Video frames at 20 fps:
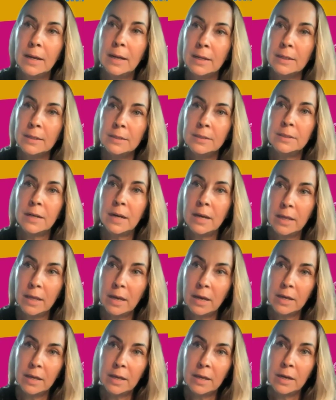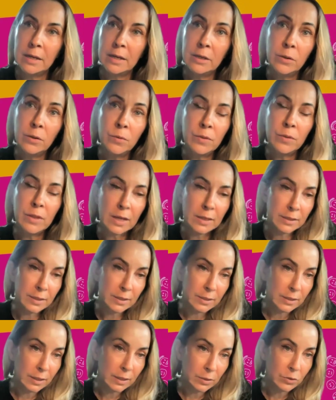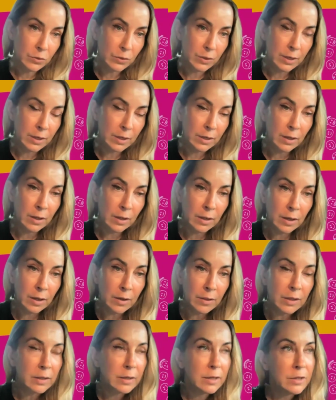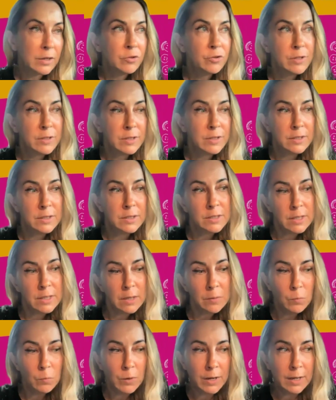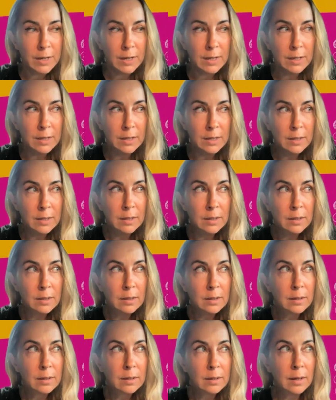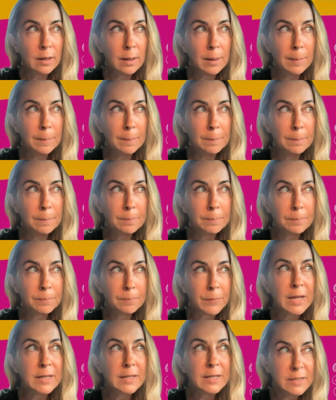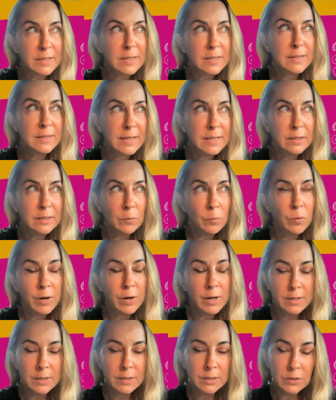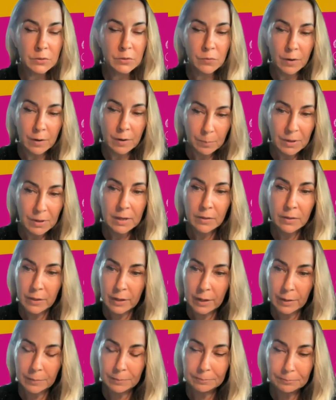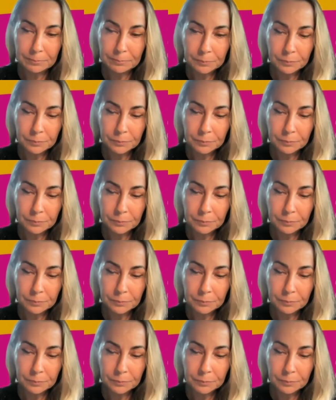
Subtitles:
And I know that it's also in other countries in the same way. But as I said, the awareness is very big there.